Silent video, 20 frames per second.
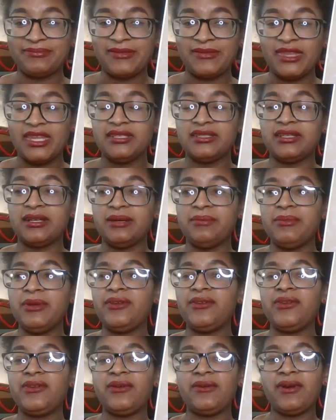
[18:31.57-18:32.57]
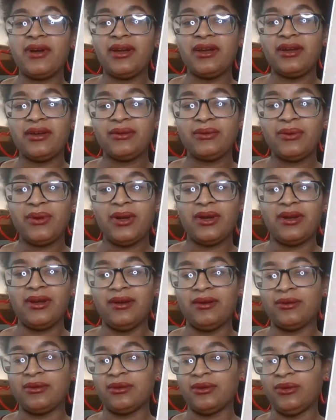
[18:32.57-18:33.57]
some of your
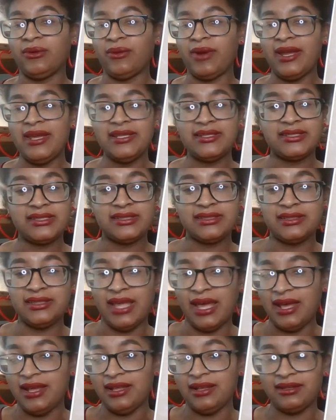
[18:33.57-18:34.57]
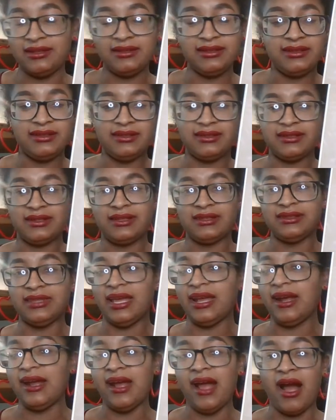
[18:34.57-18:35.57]
grants that
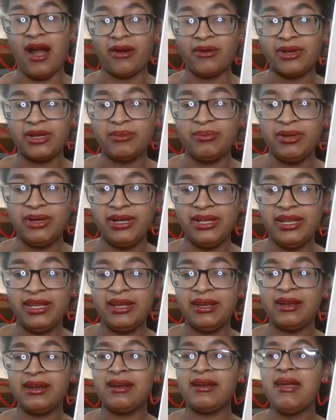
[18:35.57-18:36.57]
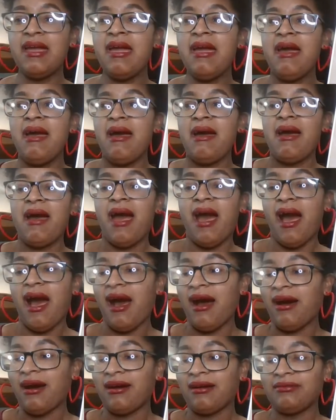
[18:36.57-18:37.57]
they already put here,
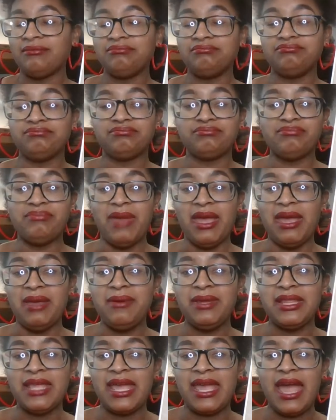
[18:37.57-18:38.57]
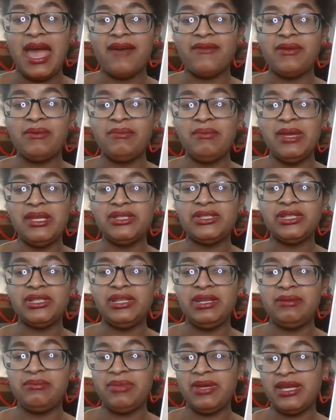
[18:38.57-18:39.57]
maybe they haven't mentioned
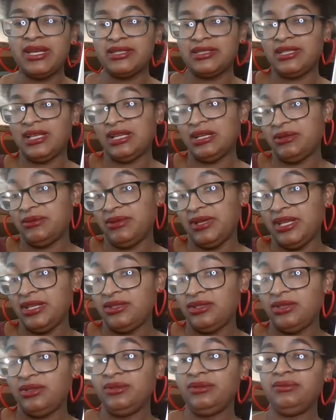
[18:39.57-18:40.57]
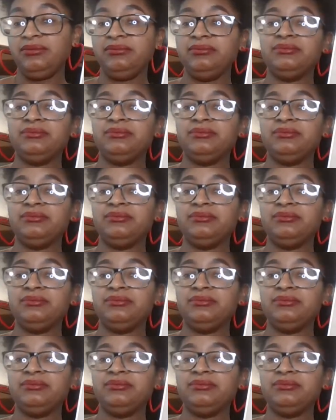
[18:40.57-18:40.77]
it because they don't need to.